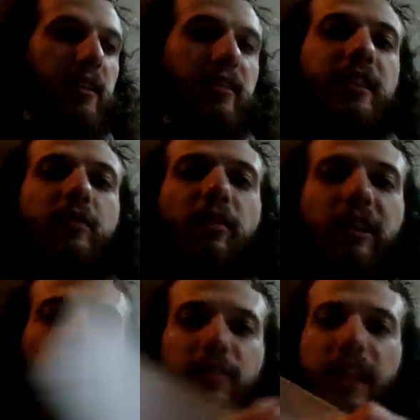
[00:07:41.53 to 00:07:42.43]
This is what
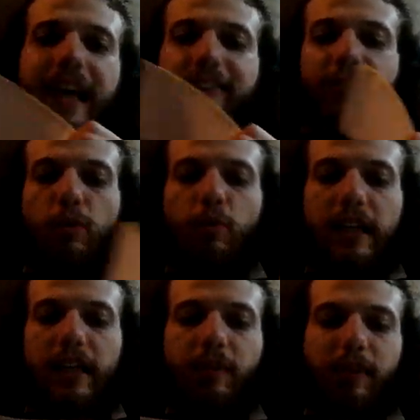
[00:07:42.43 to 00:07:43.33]
it looks like after a
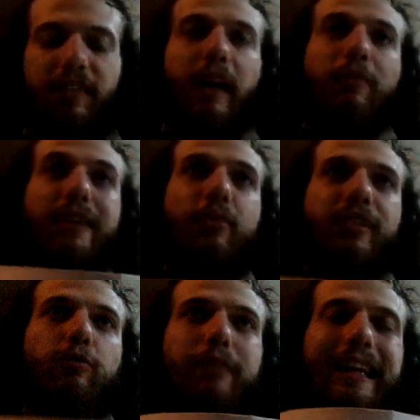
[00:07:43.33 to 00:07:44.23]
week, because I really
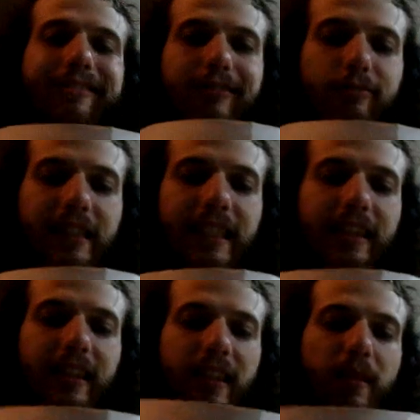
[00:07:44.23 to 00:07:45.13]
wanted to wear it for a week.
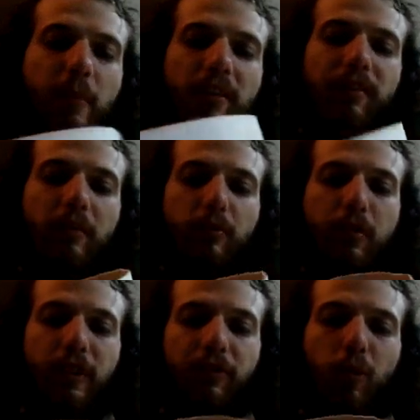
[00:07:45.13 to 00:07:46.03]
Most of them were
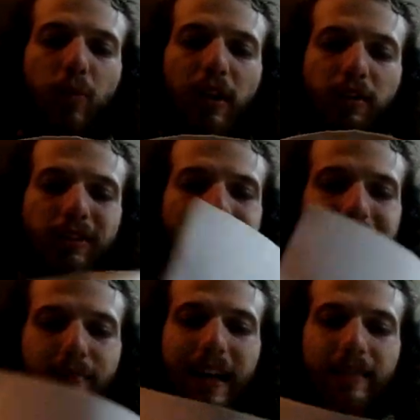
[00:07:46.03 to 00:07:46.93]
wear for 1 or 2
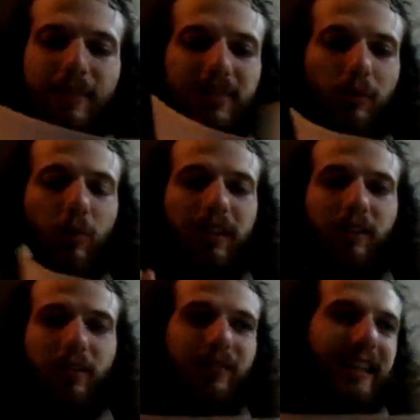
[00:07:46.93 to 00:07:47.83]
days max, because it already
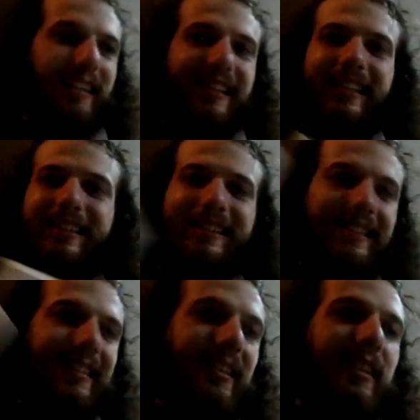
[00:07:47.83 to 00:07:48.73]
looks very
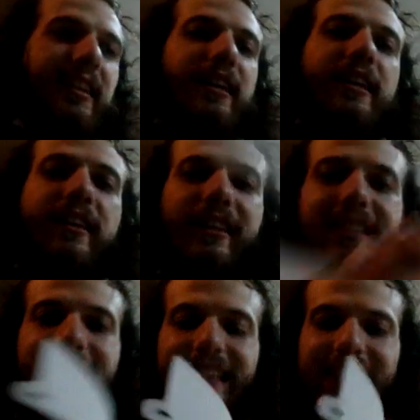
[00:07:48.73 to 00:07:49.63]
disgusting. This
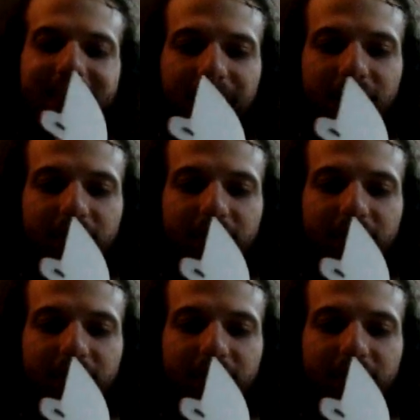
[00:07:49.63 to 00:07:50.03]
is linen.